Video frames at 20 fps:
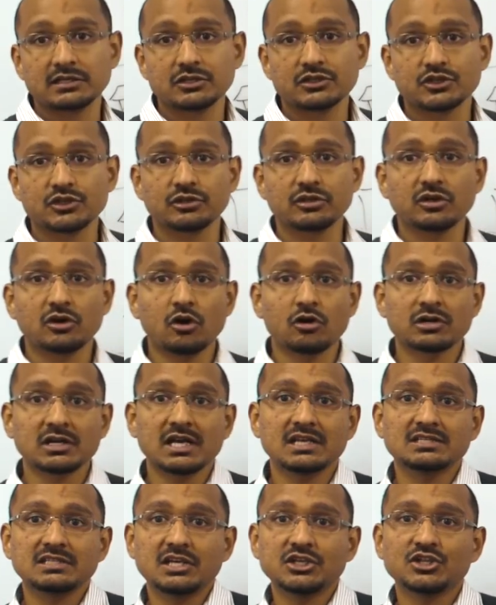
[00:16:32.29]
Should the
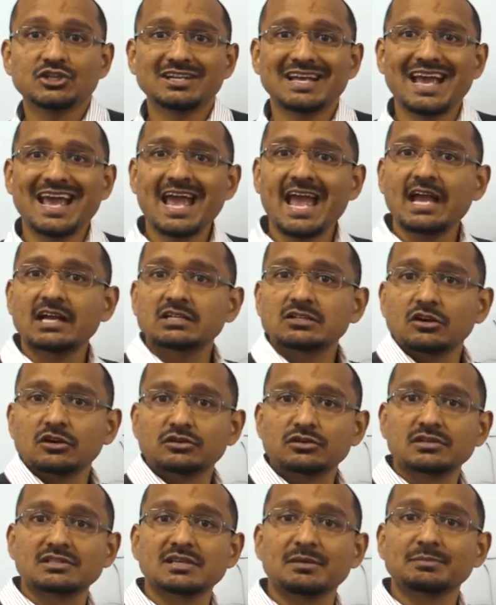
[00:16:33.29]
organization act
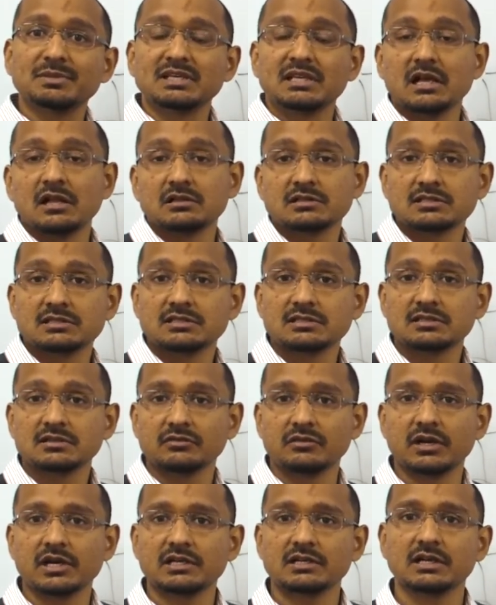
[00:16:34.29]
onto something else,
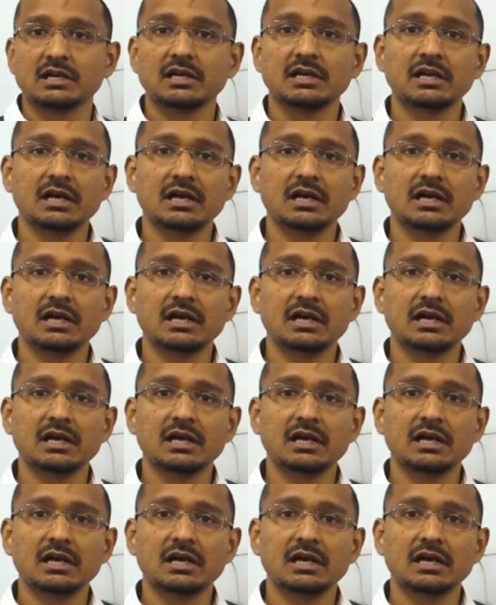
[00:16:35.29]
right?